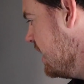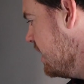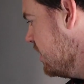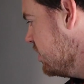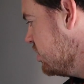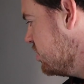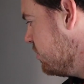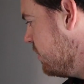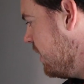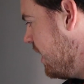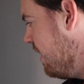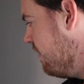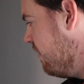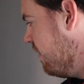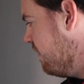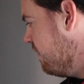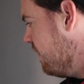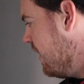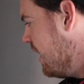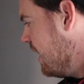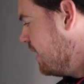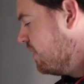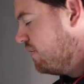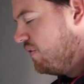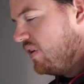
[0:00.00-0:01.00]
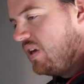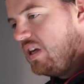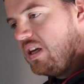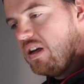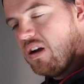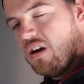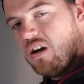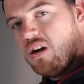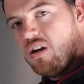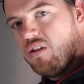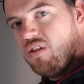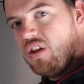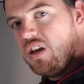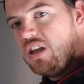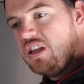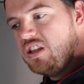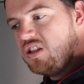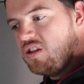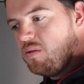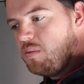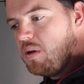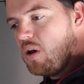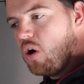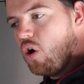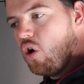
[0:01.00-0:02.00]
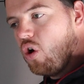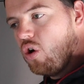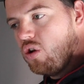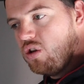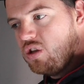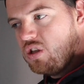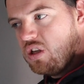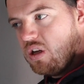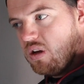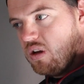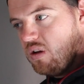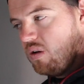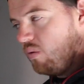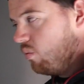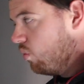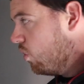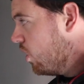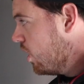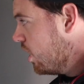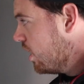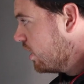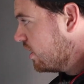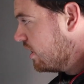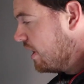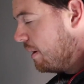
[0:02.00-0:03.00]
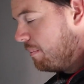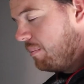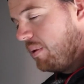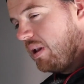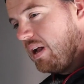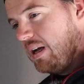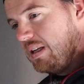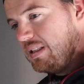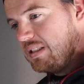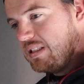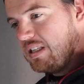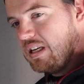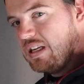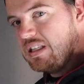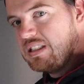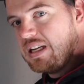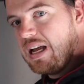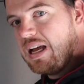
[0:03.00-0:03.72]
So we have a valve here that needs to be on to work the appliances,